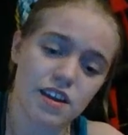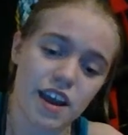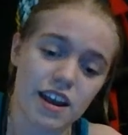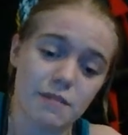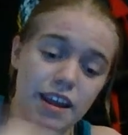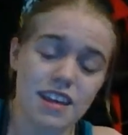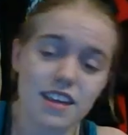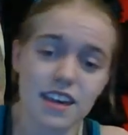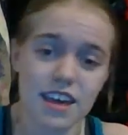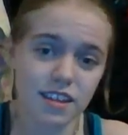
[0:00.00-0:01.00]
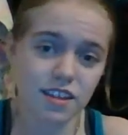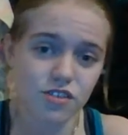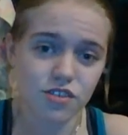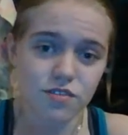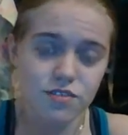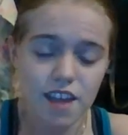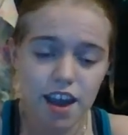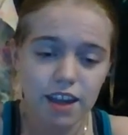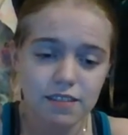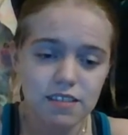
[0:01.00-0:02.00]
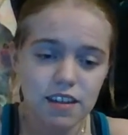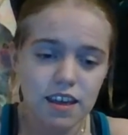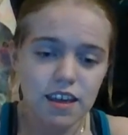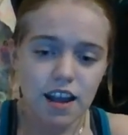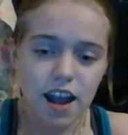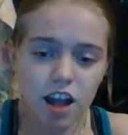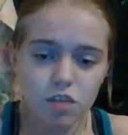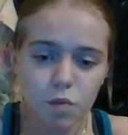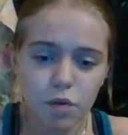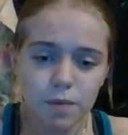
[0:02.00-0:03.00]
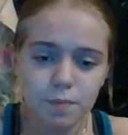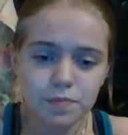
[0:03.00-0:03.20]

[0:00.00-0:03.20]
I ended up taking English 9, Algebra 1.